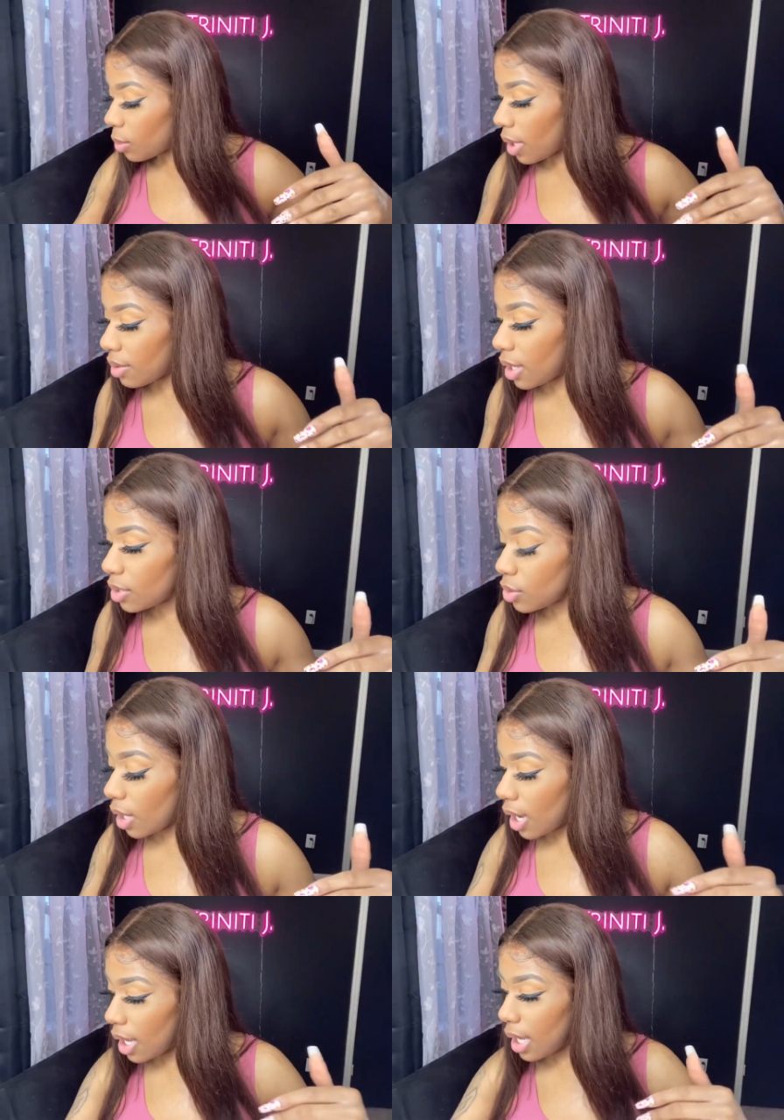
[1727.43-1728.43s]
while that
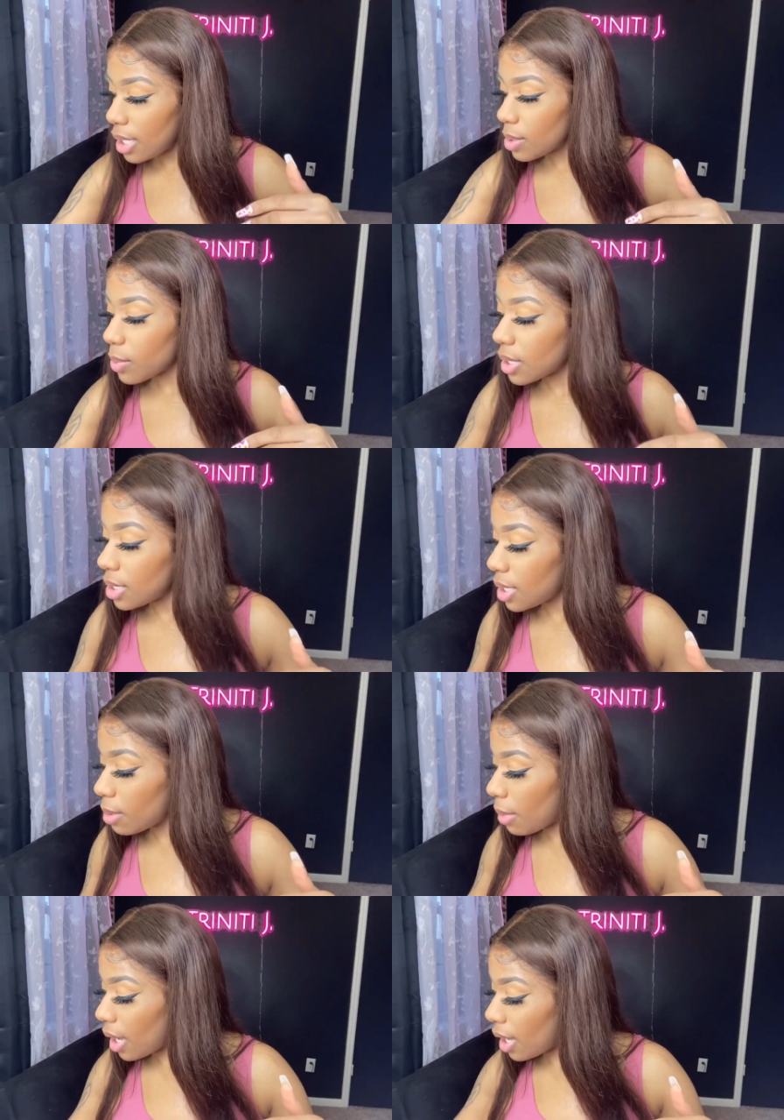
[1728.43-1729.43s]
dries, we're gonna take
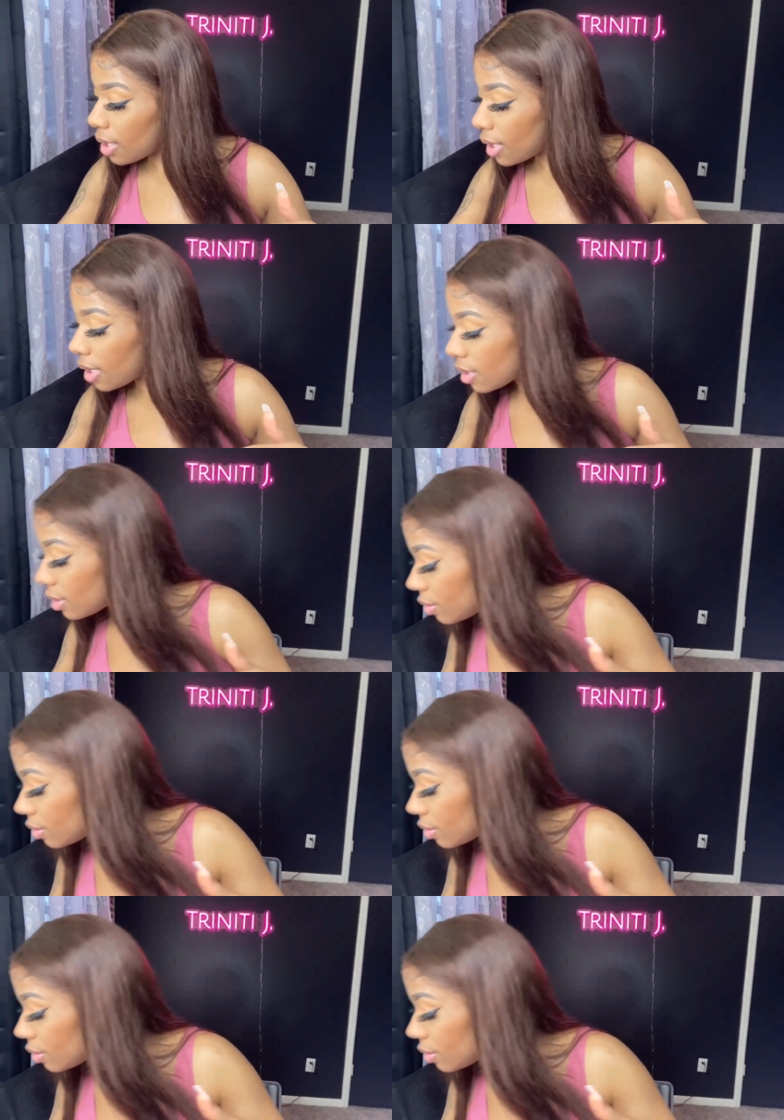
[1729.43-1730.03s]
my highlighter.